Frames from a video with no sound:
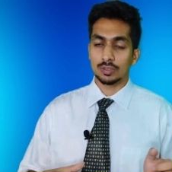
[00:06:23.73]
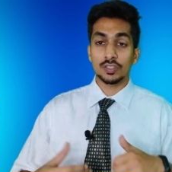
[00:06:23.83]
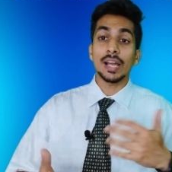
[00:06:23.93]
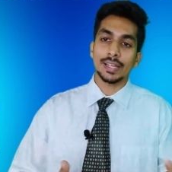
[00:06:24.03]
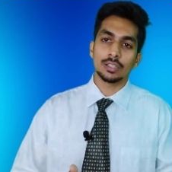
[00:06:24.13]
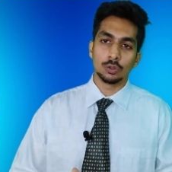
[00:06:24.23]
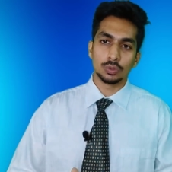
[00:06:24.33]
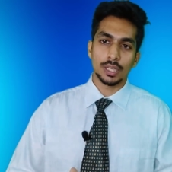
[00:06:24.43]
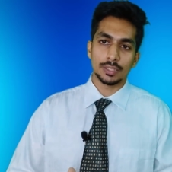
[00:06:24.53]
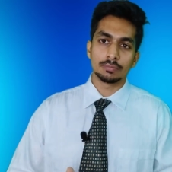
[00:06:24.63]
Try and do
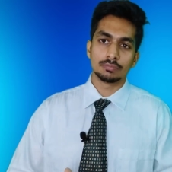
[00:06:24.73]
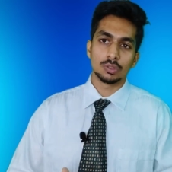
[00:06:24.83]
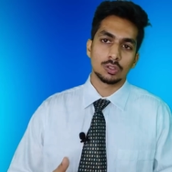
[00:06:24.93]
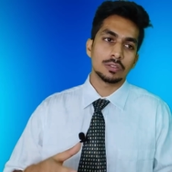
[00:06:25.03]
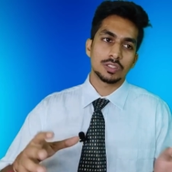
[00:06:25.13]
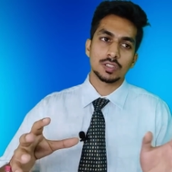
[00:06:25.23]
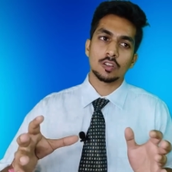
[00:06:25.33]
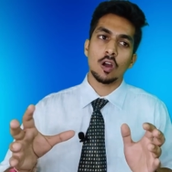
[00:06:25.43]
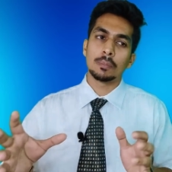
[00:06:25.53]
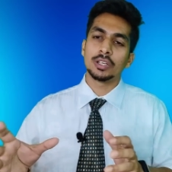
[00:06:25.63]
that. Okay, which is a
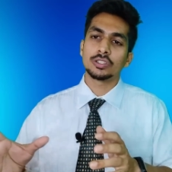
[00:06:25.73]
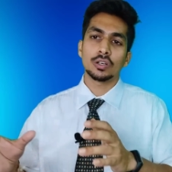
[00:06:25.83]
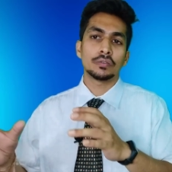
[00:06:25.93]
combination